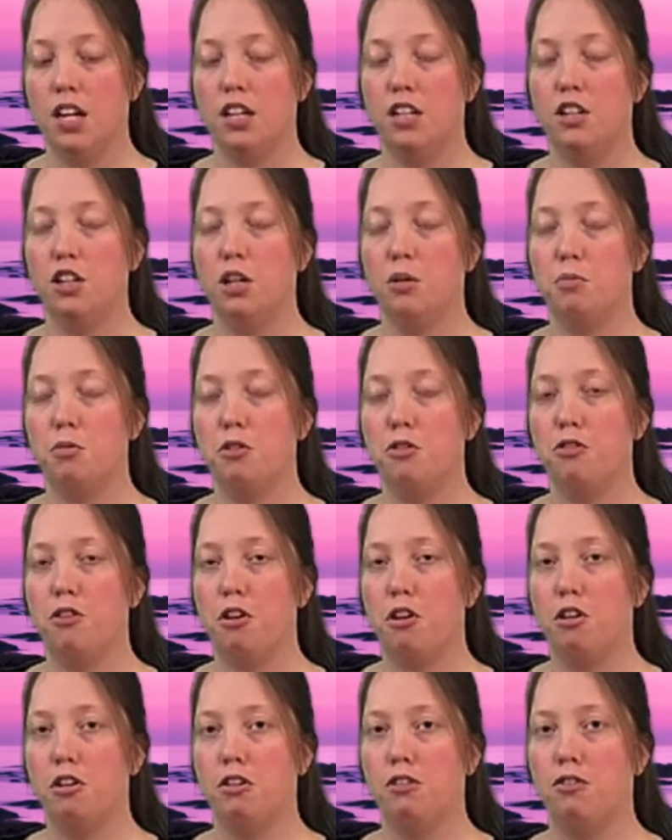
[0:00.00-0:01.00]
and you can move
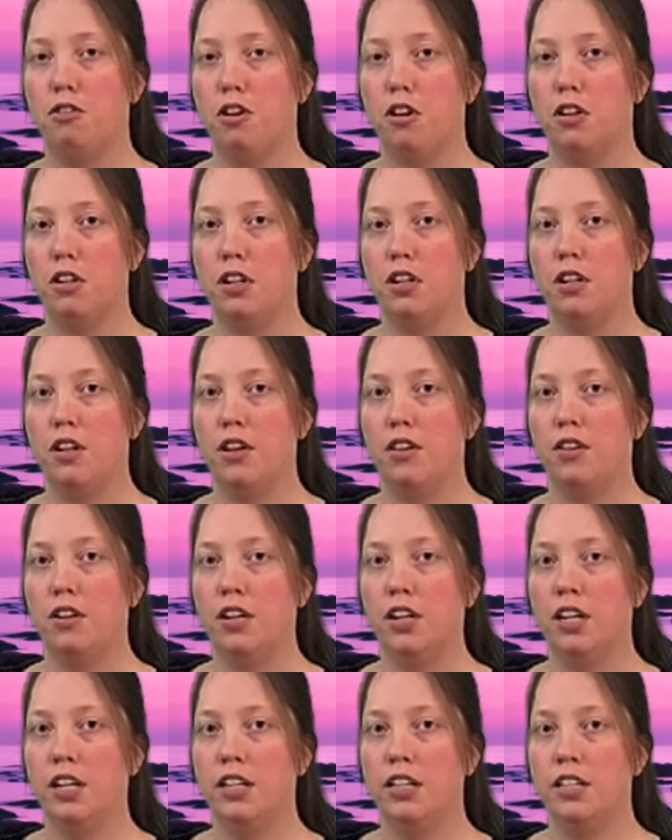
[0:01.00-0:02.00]
on and find another
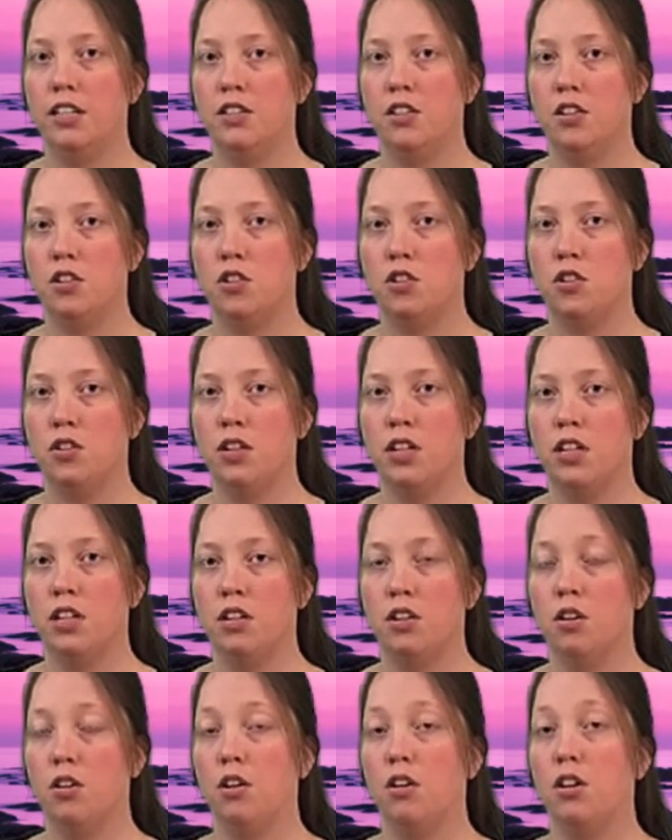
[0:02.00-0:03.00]
area to treat
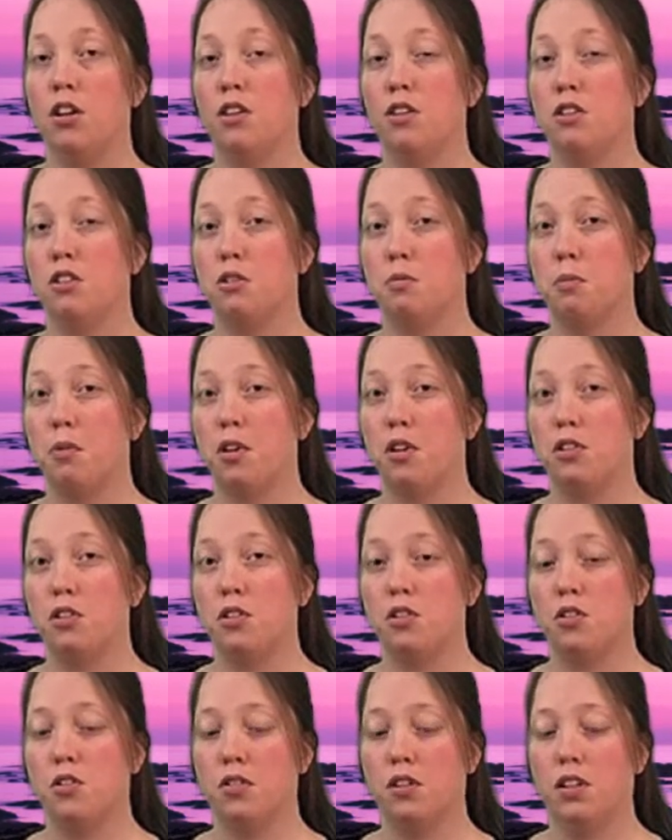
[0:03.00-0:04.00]
or another spot
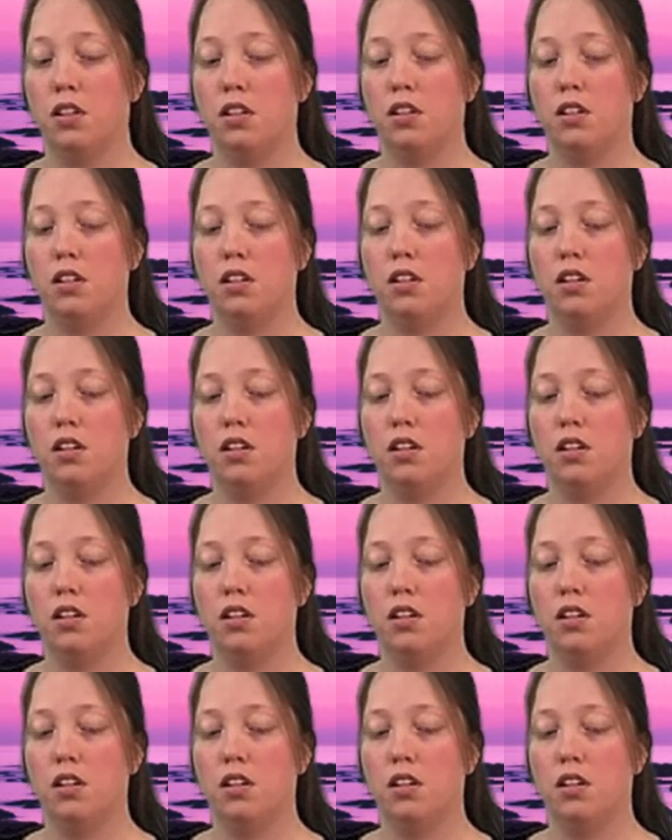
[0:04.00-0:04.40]
to treat.